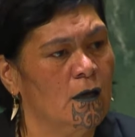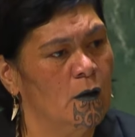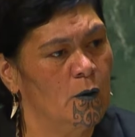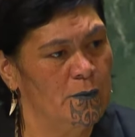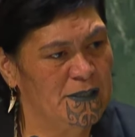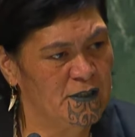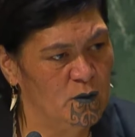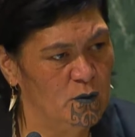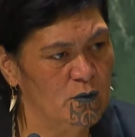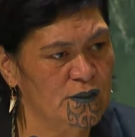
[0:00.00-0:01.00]
We must
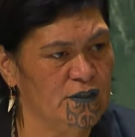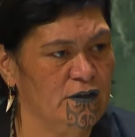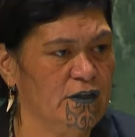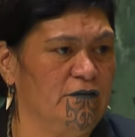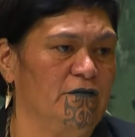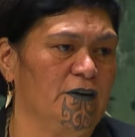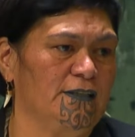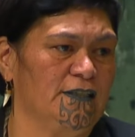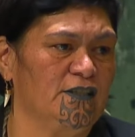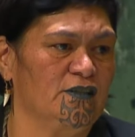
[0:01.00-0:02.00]
also
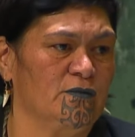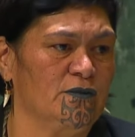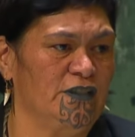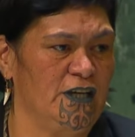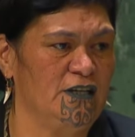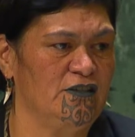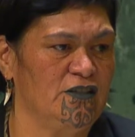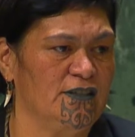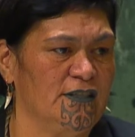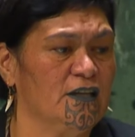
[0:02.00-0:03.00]
confront digital challenges,